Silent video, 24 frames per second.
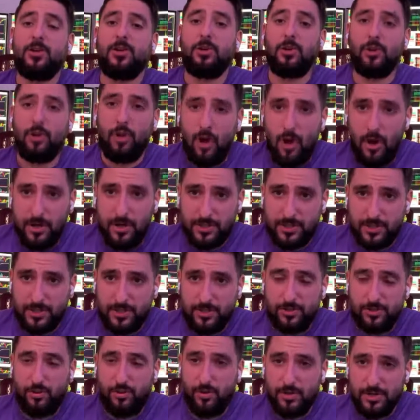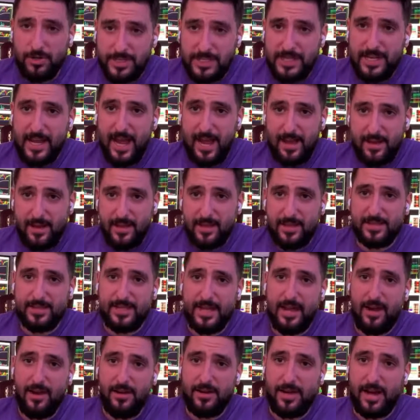lost towards the end of the
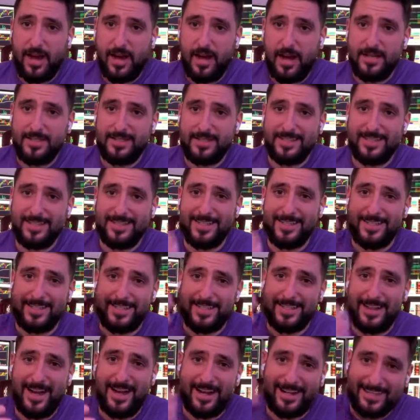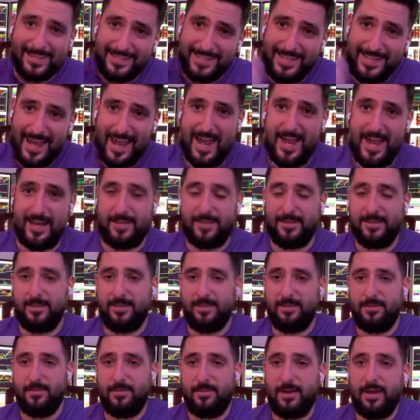day on eyes because the stock tanked.
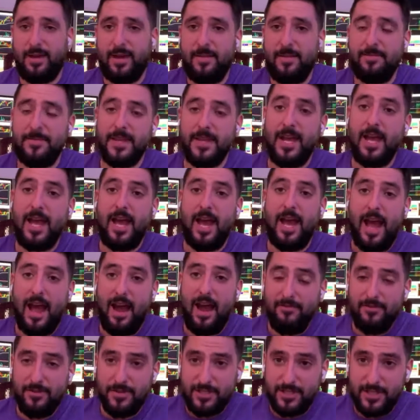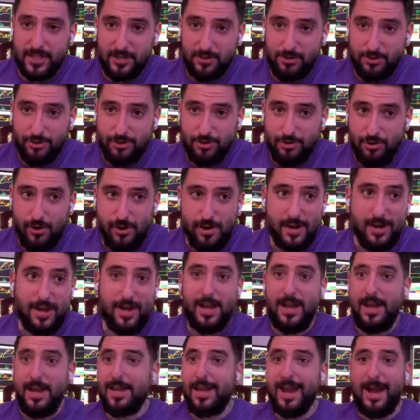Okay. Every single short
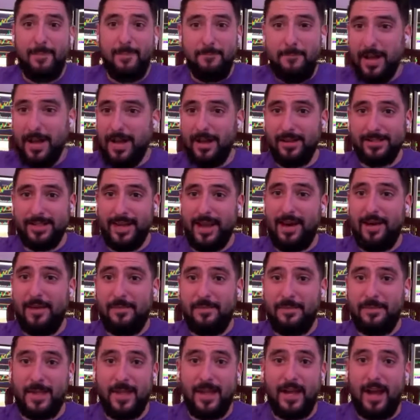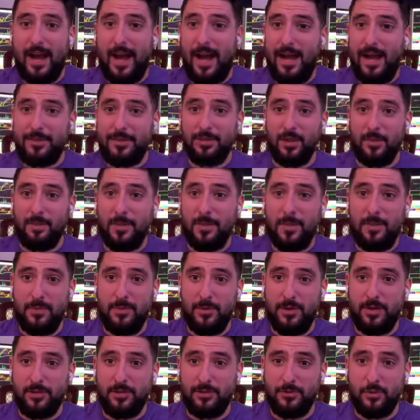got bailed out. I saw
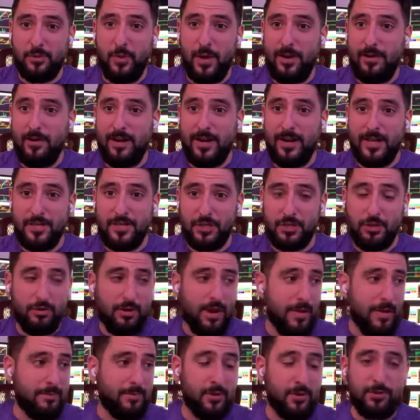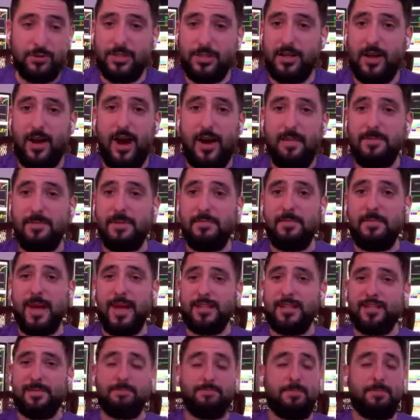people on Twitter and Instagram posting, I'm
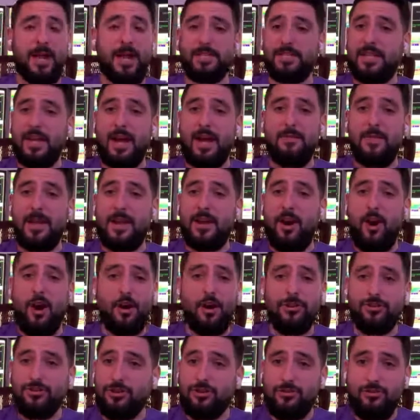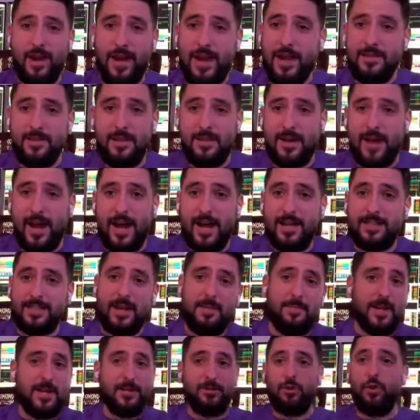the best. I made 100 grand on eyes.
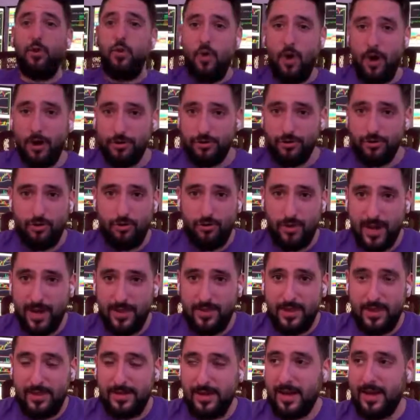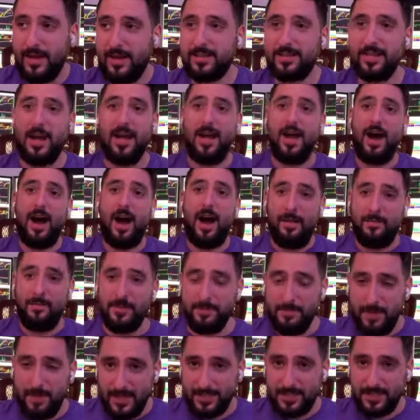I made 200 grand on eyes. I'm
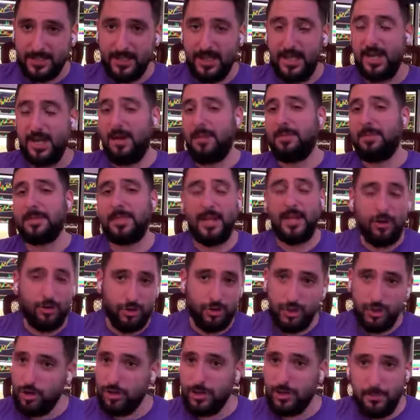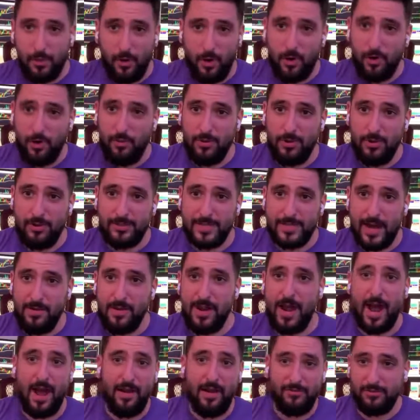the best. But they don't show the part where they're down
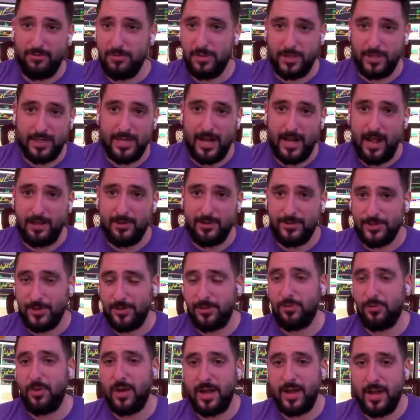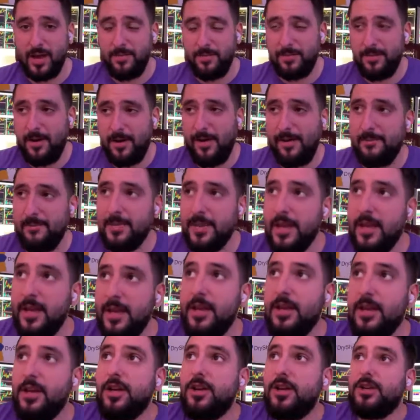half a million dollars on the way up, right?
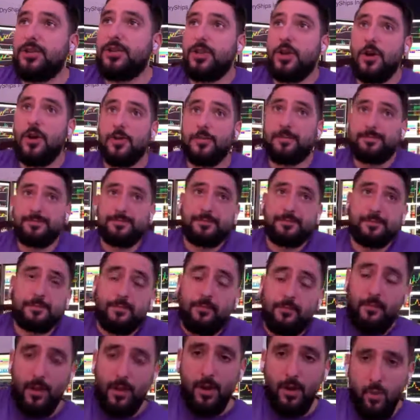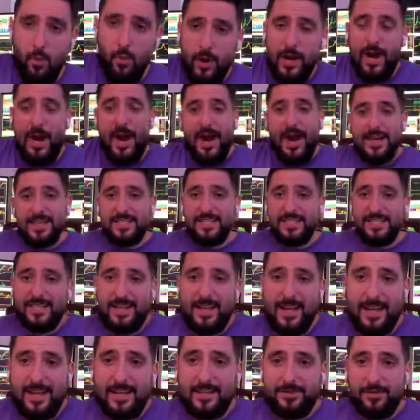So when eyes
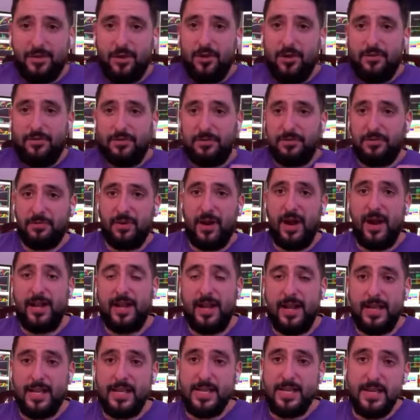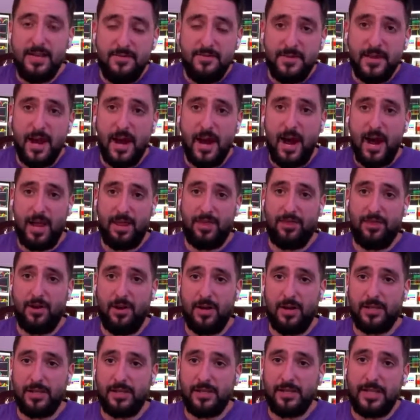tanked on Friday, even I
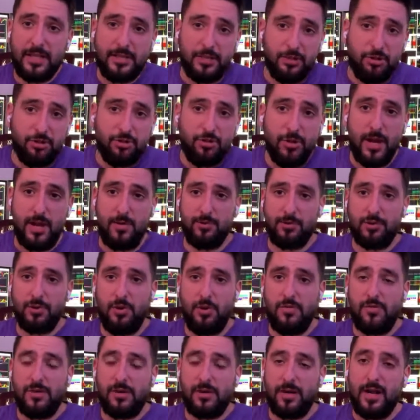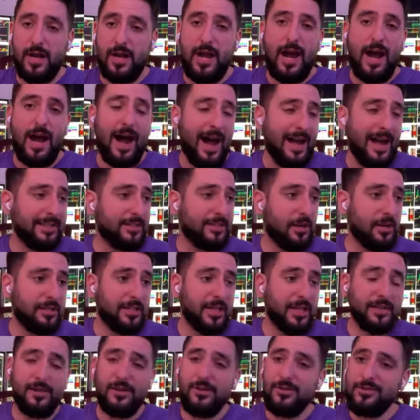thought that the trade was over. I
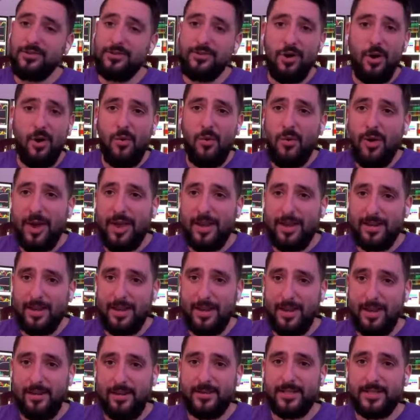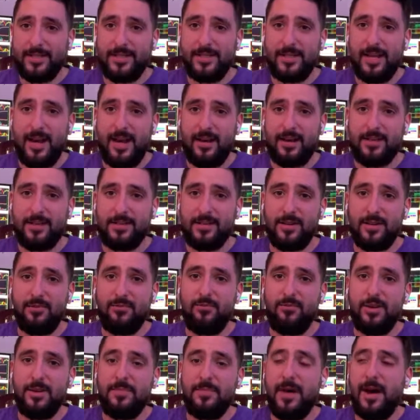thought that there's no way in hell this stock is going to
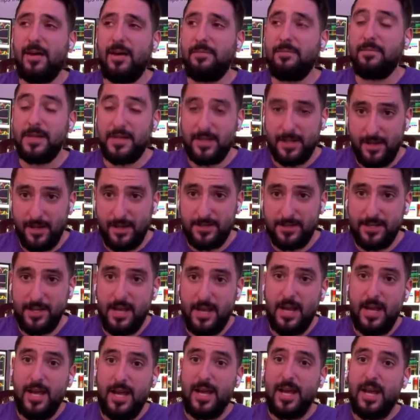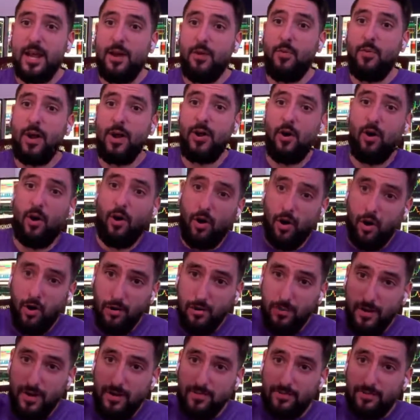rebound because it went all the